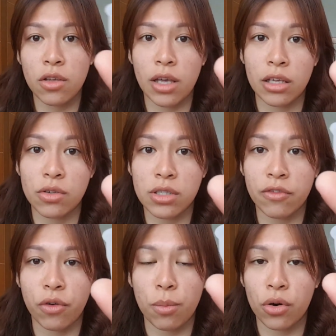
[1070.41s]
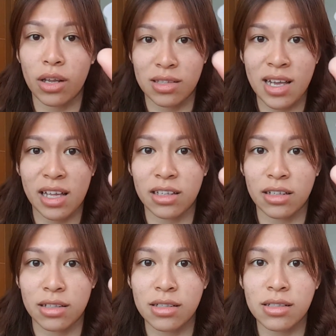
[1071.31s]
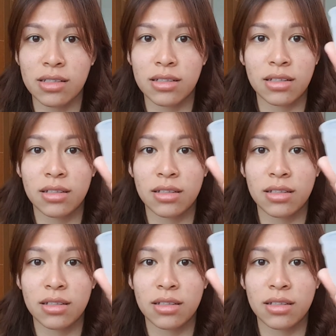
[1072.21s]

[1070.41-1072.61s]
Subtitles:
you can use it for more than 10 years.